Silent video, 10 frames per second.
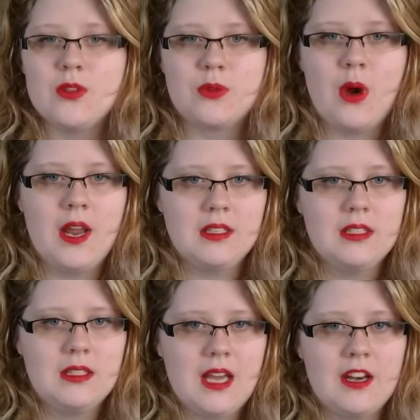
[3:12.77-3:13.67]
quite
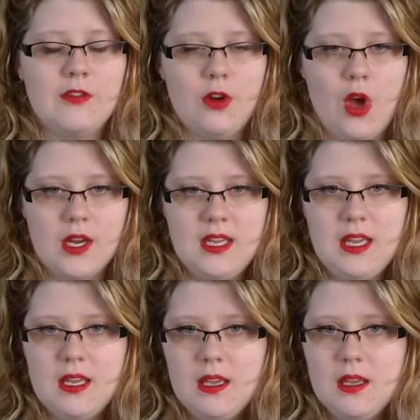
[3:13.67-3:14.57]
kind of
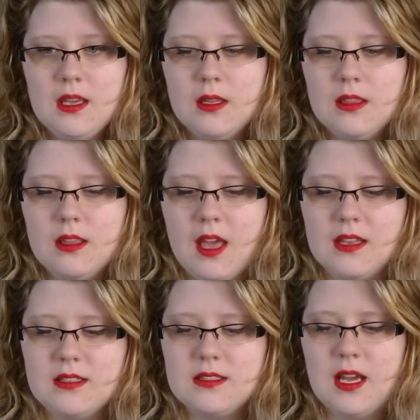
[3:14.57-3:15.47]
lucky
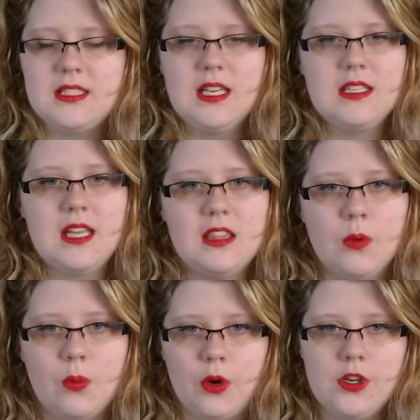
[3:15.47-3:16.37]
that I didn't get the
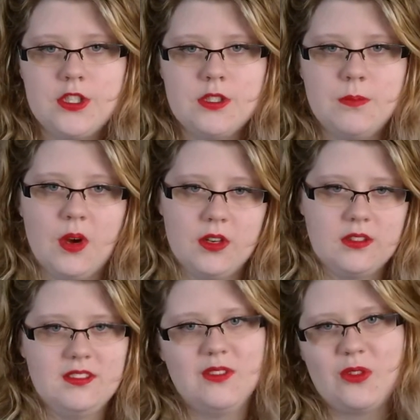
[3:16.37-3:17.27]
worst, but
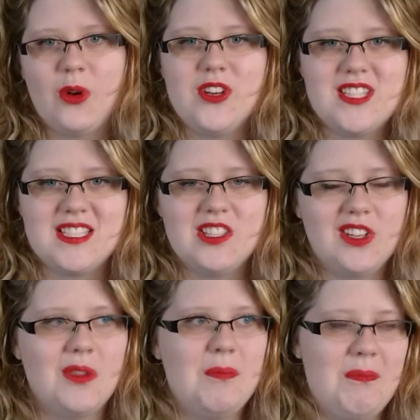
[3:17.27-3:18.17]
of course it's
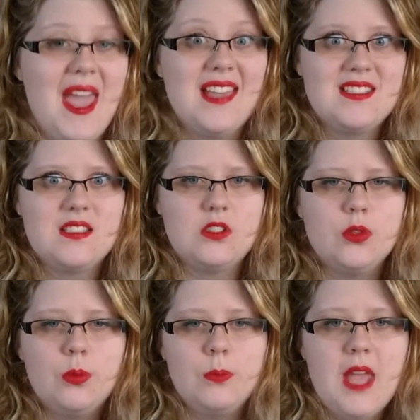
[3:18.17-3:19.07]
not the best
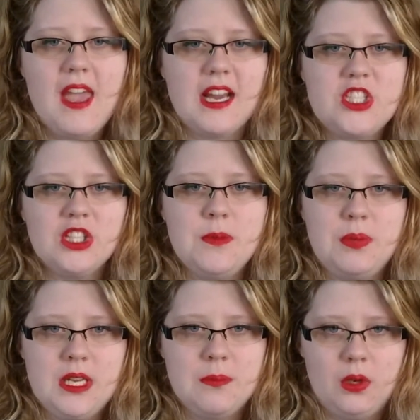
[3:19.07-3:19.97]
to actually
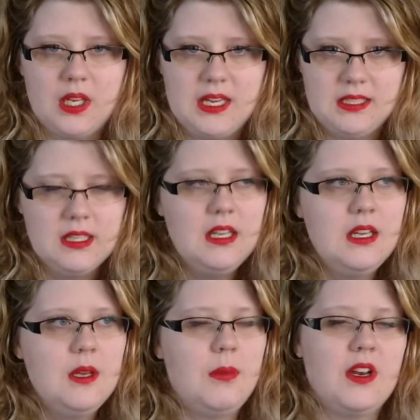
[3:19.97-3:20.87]
be bullied.
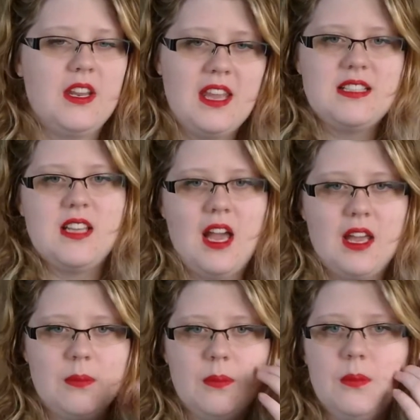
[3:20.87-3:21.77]
But at that
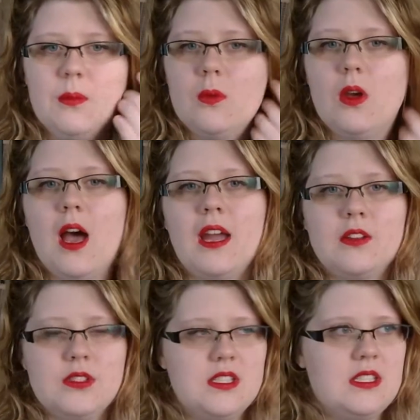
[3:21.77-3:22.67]
time, I
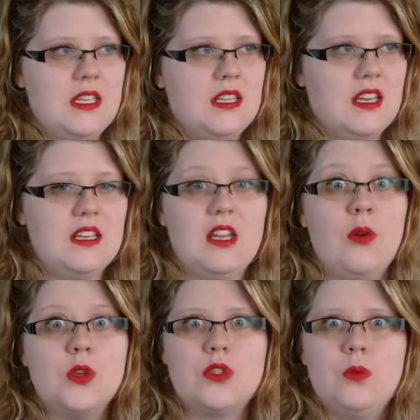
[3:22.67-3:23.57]
could see that it
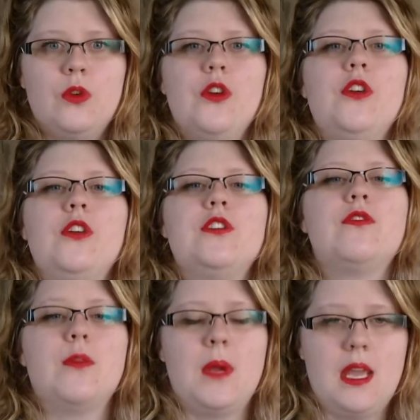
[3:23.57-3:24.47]
was worse
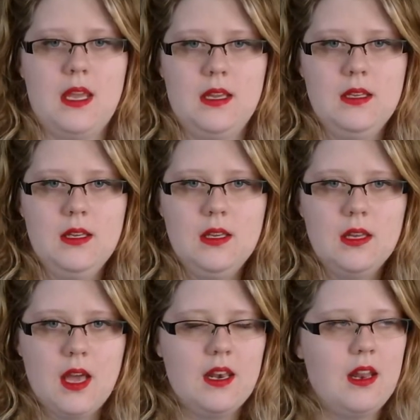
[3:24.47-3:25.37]
for me,
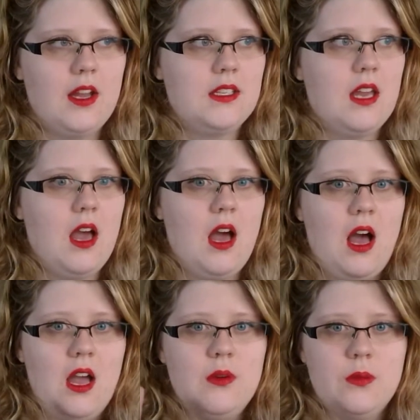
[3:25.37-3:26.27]
and like
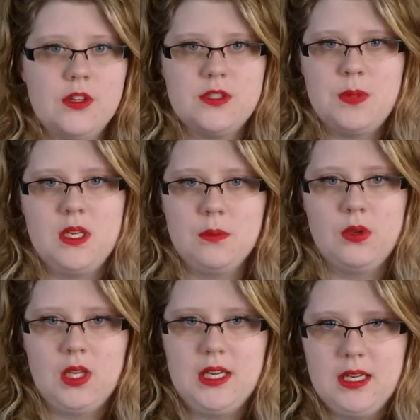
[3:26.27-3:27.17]
I was being
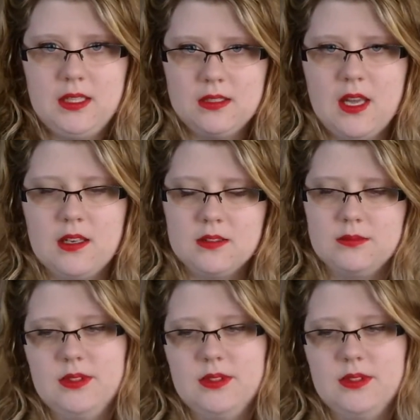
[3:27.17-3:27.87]
bullied, and